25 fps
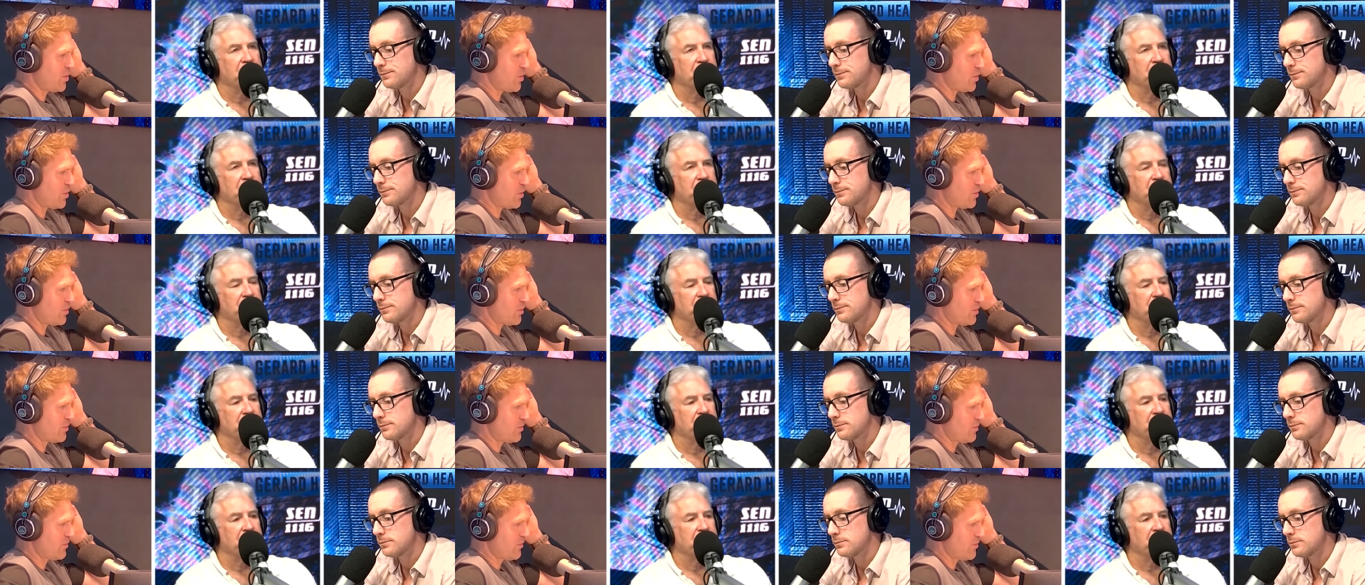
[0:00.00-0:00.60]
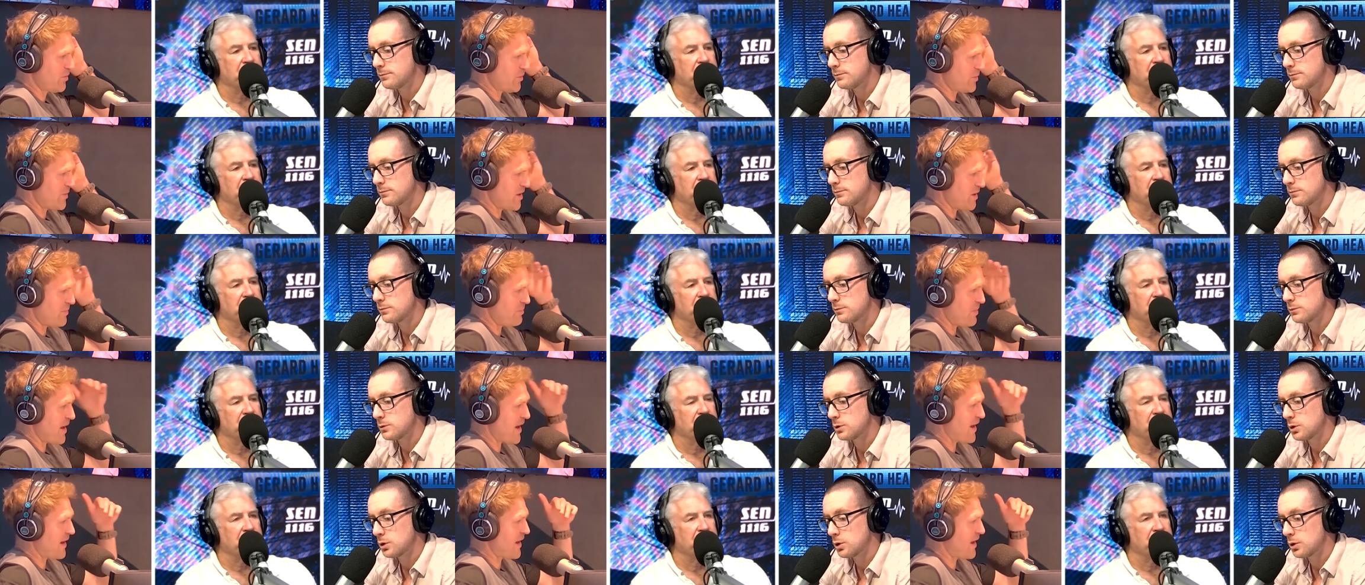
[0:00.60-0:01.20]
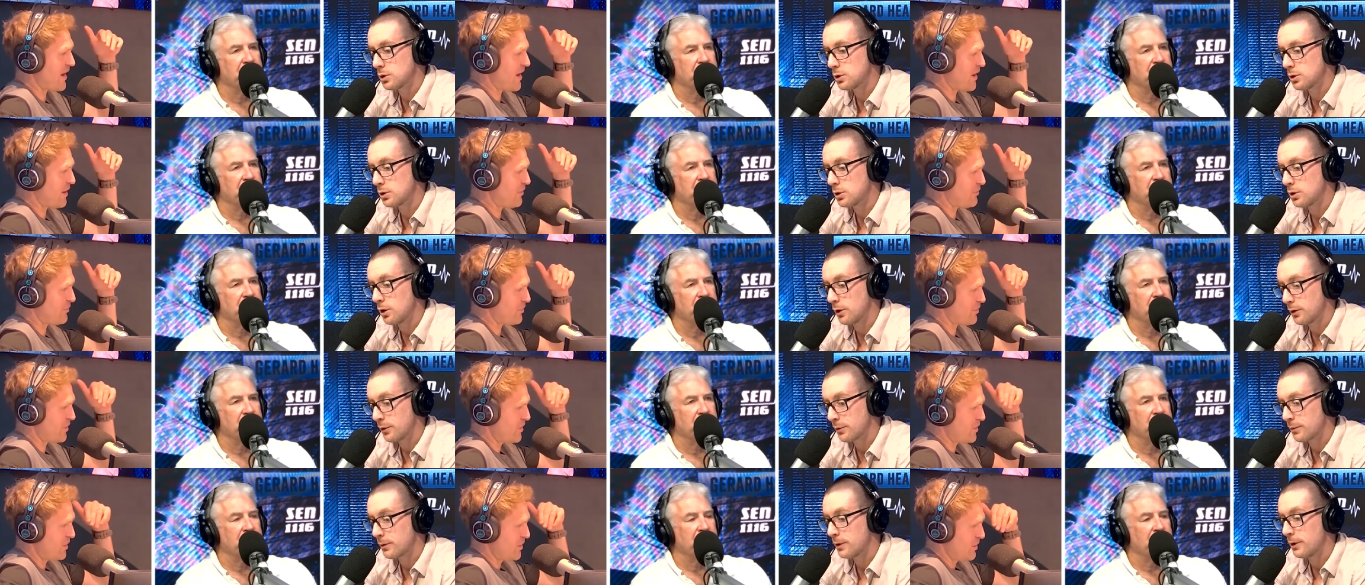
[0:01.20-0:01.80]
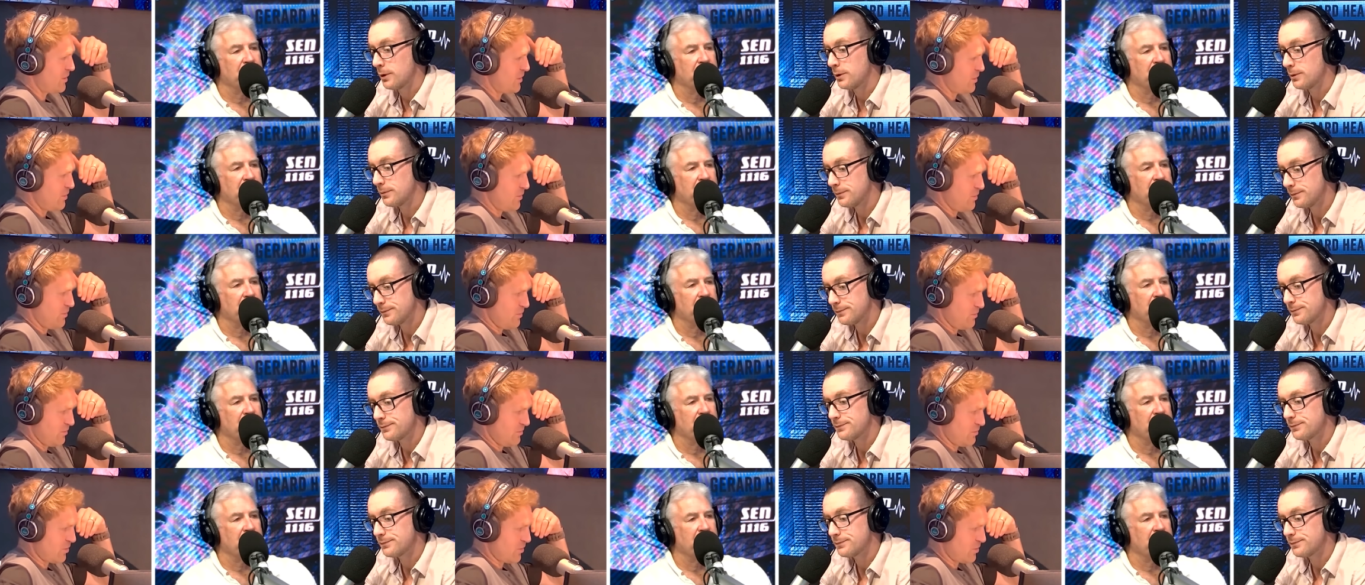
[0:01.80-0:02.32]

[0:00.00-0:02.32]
Speaker 1: Port from their back half got through,